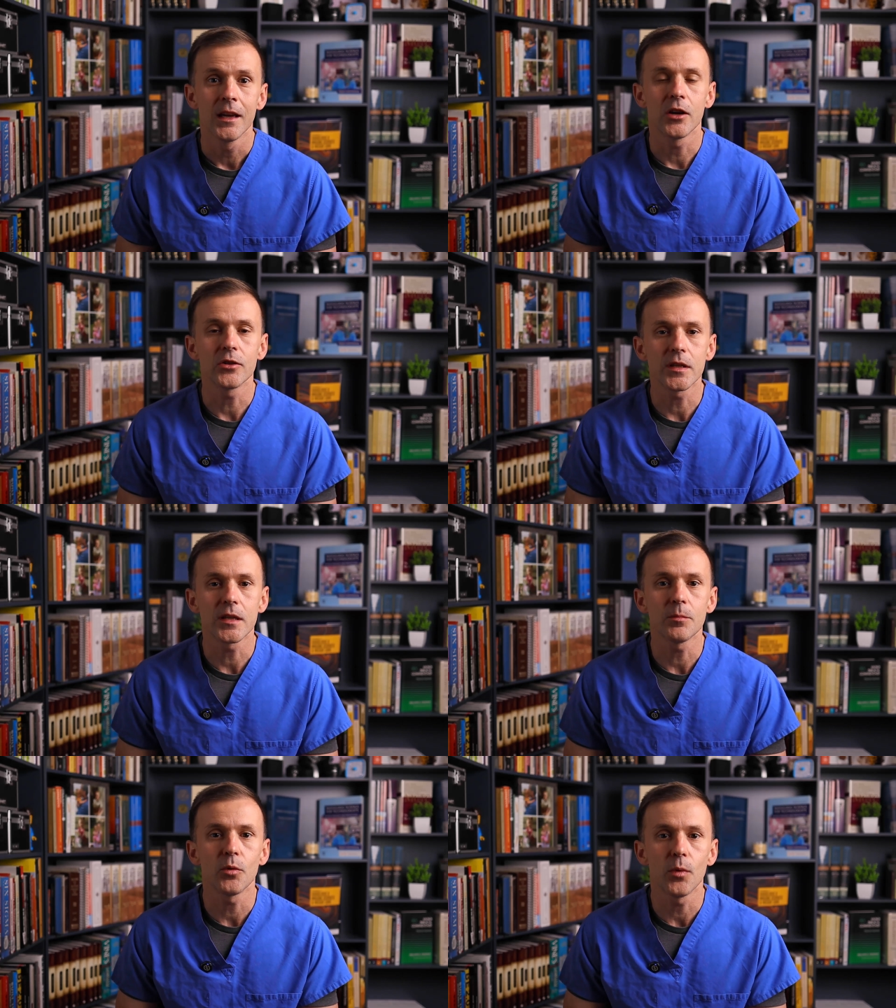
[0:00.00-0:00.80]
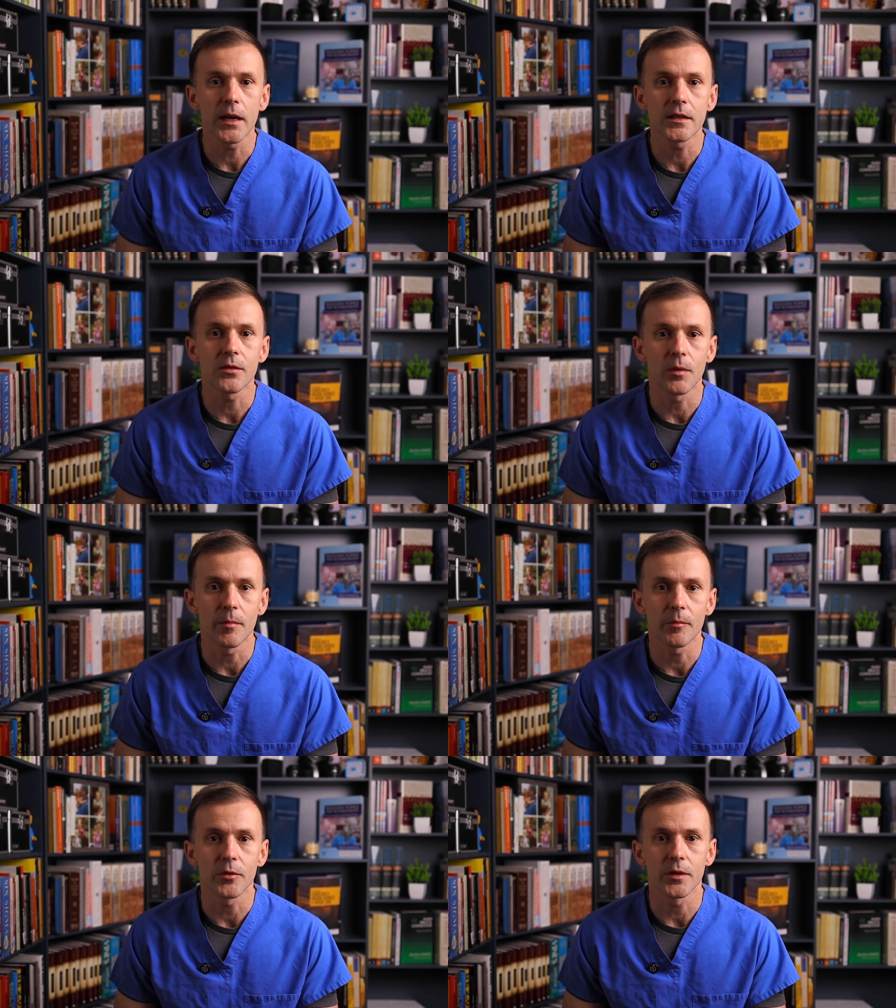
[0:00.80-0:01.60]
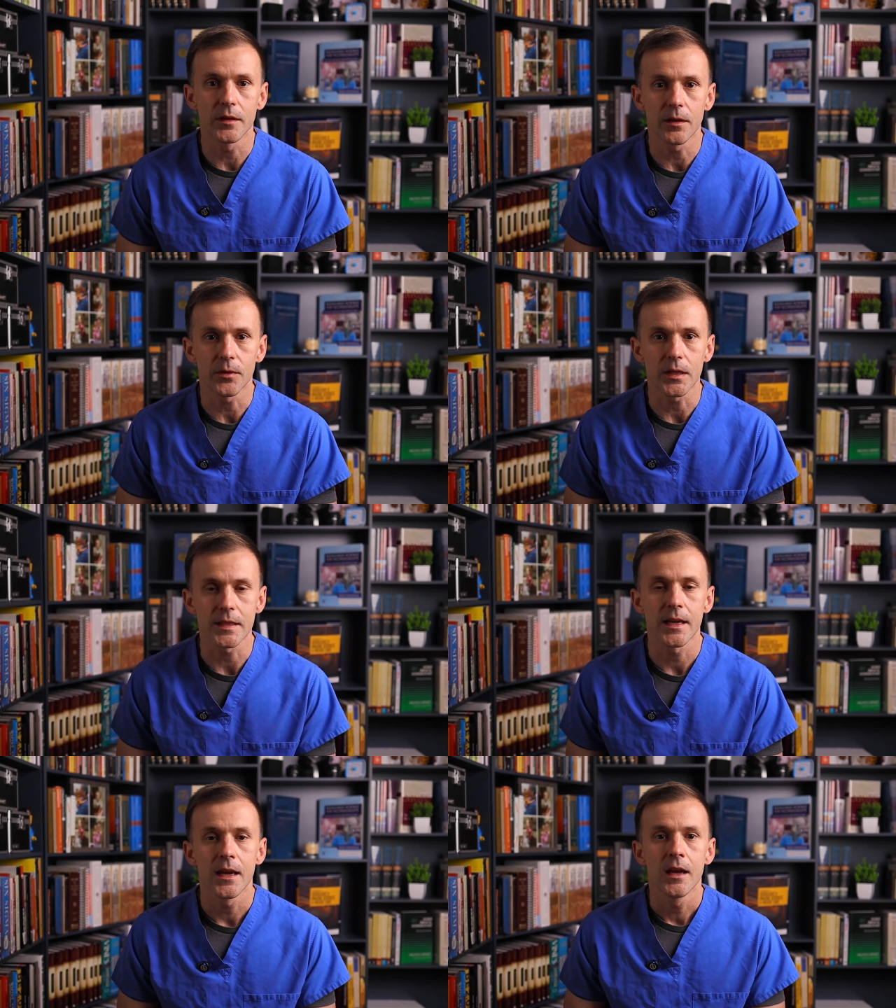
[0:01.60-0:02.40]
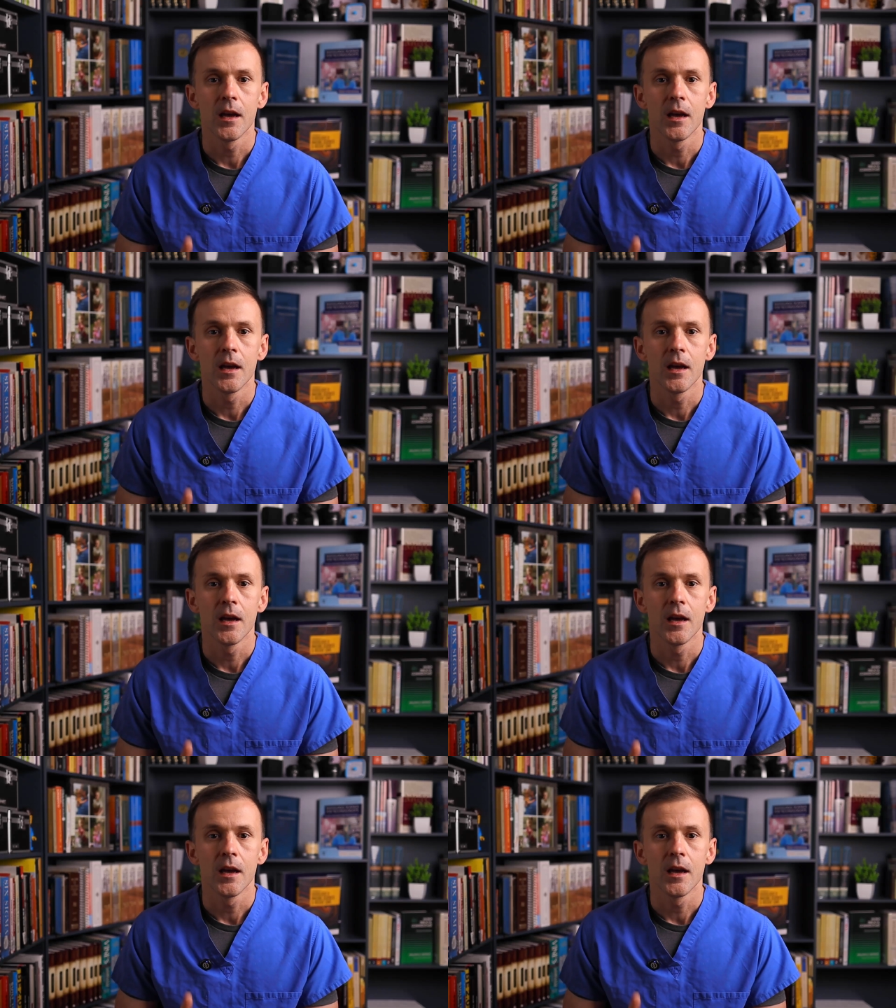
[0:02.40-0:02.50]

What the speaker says: Here's a simple way to remember the difference.